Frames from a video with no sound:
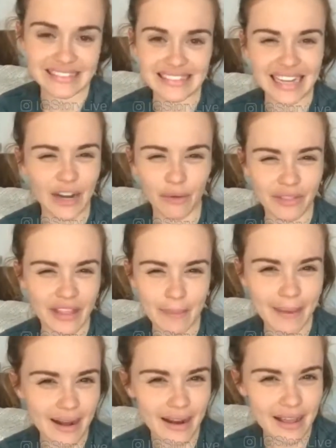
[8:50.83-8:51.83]
I don't think
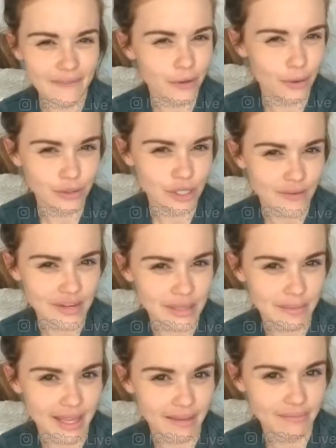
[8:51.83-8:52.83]
about it if you don't serve it to
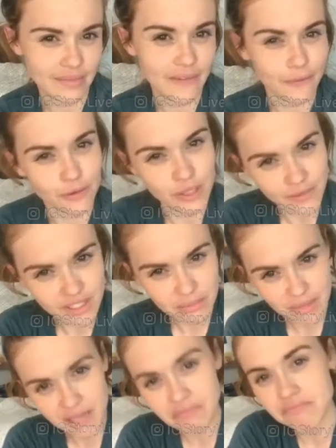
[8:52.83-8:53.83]
me. If you serve it to
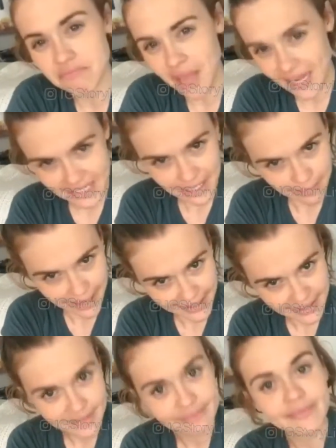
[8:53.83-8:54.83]
me, I take a
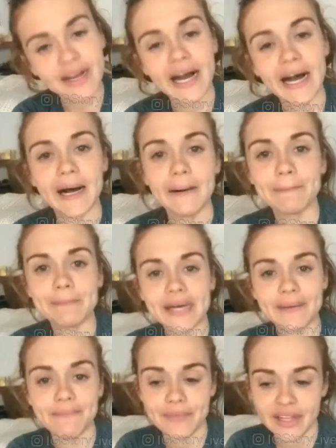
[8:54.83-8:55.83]
bite.
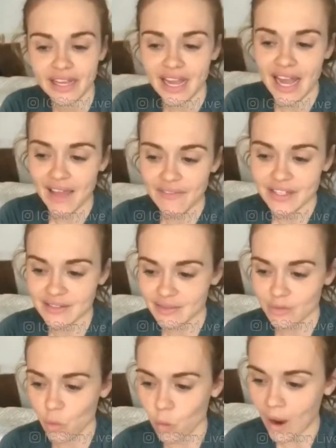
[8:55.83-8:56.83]
But I have this
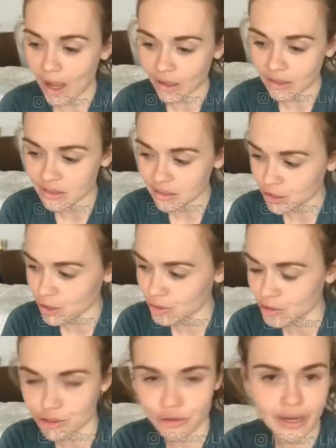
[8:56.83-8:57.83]
wild
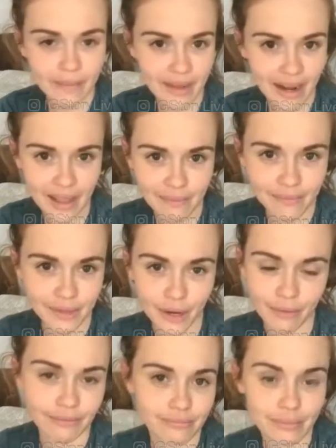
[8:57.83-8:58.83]
goose dream that I,
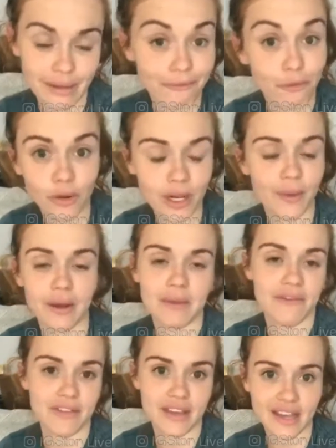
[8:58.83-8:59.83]
by 40 want to be a
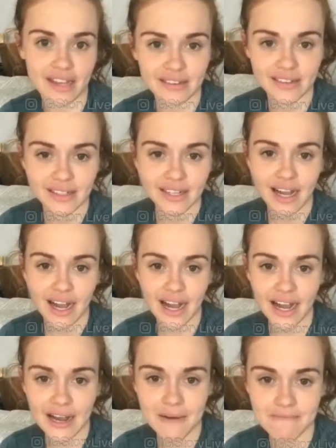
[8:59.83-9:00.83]
vegan.
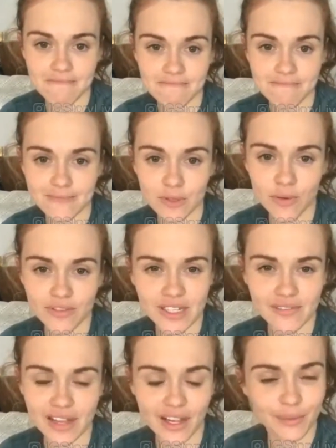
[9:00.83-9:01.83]
So we'll see if
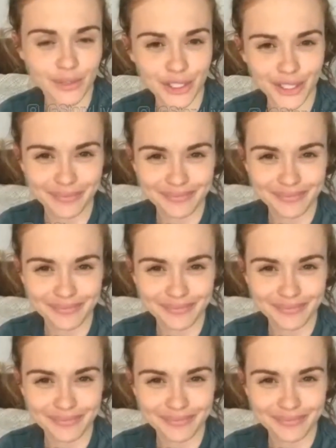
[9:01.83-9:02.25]
that comes true.